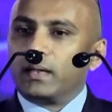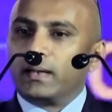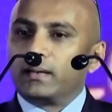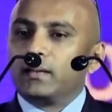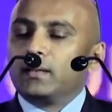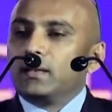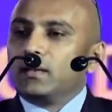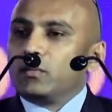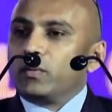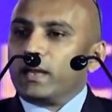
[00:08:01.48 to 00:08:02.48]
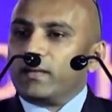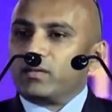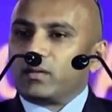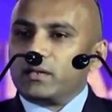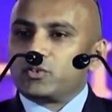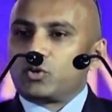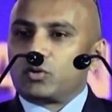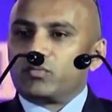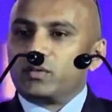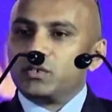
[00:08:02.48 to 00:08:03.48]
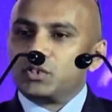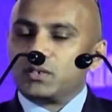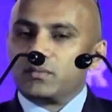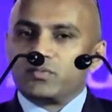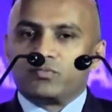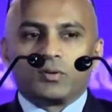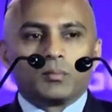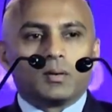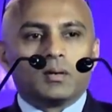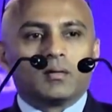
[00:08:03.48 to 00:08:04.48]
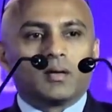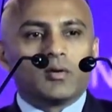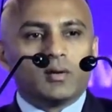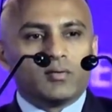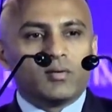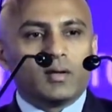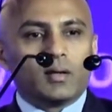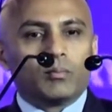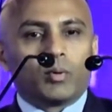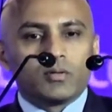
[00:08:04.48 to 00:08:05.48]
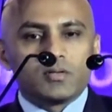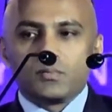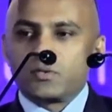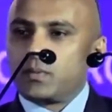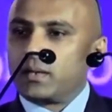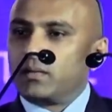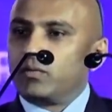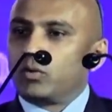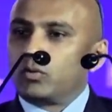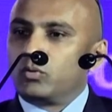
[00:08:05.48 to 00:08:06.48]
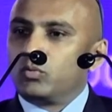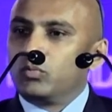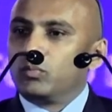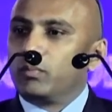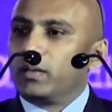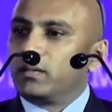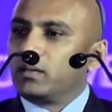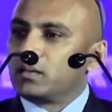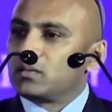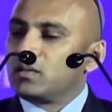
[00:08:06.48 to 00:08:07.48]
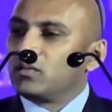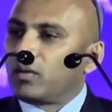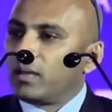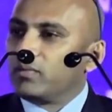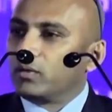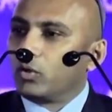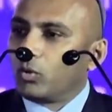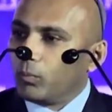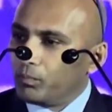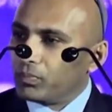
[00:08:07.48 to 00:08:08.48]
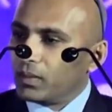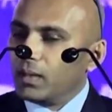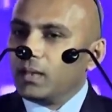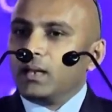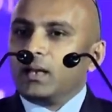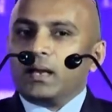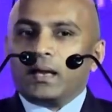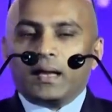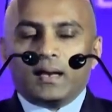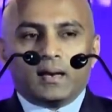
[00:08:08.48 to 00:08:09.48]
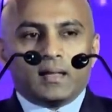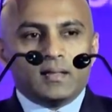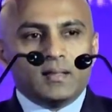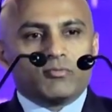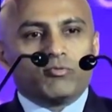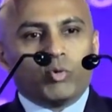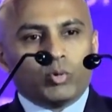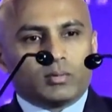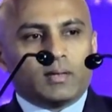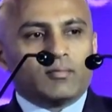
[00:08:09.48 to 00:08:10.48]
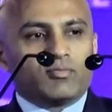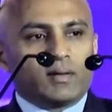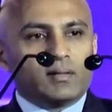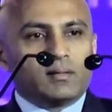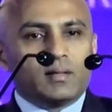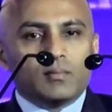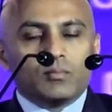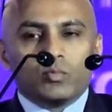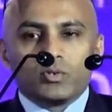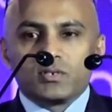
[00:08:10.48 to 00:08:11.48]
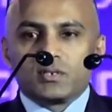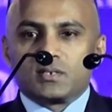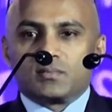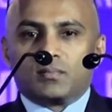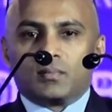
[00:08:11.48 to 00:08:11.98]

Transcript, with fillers: and we have the right sort of initiatives from a regulatory and policy perspective in order to make the industry thrive and grow. And I think the fourth and final theme, which is